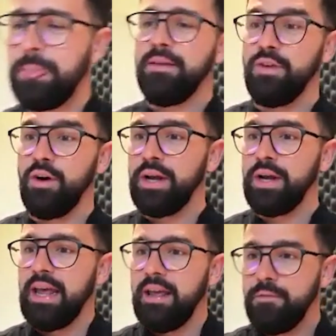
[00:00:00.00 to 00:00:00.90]
So,
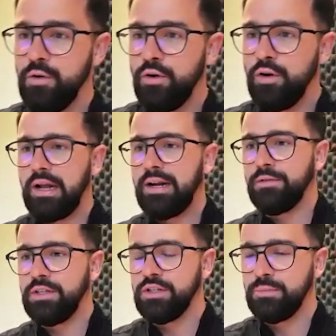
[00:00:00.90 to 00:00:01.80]
okay, if you're like
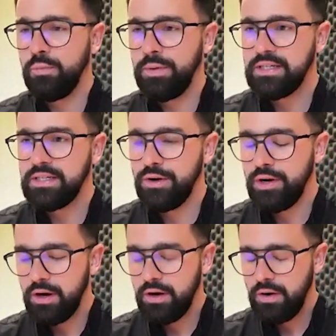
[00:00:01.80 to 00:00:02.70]
obviously a small business
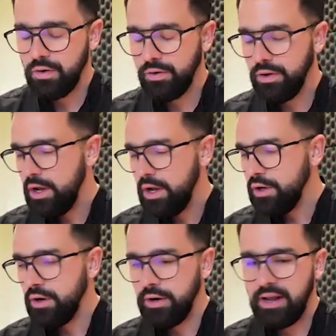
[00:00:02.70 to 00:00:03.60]
owner or,
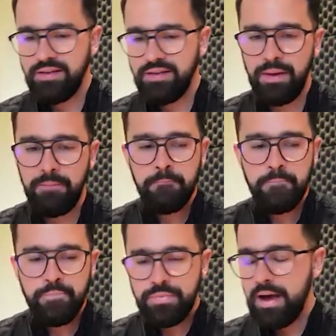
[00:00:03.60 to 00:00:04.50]
an SME,
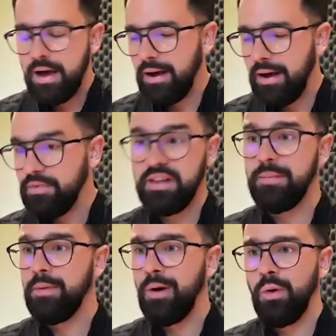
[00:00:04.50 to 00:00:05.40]

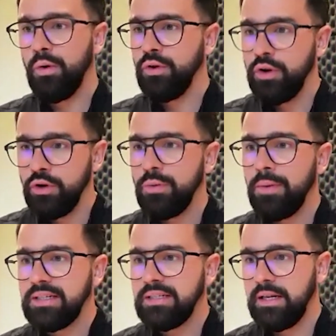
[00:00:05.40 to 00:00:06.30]
CMO, or you're a
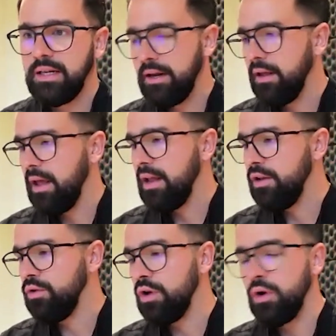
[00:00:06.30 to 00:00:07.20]
marketing leader and
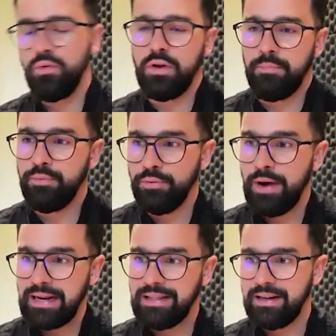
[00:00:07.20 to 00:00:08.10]
you don't
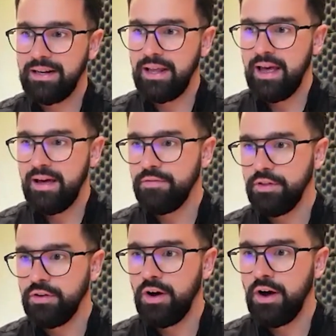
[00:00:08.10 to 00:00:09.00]
practically have the
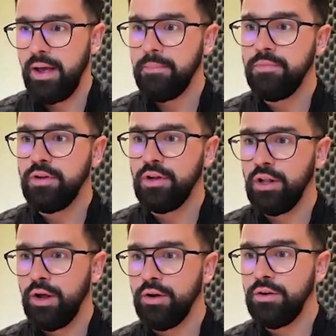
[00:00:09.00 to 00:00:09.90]
time to
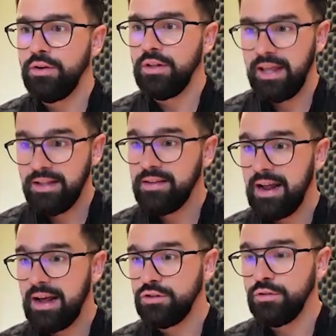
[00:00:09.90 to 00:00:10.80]
learn the ins and
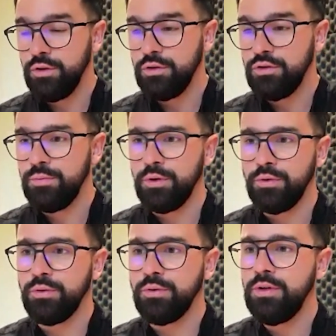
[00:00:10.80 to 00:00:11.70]
outs of YouTube and
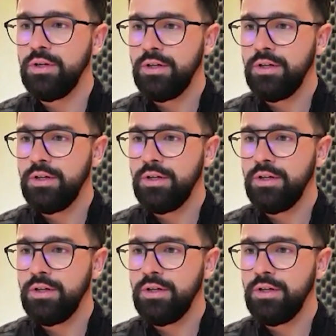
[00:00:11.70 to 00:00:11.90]
Google,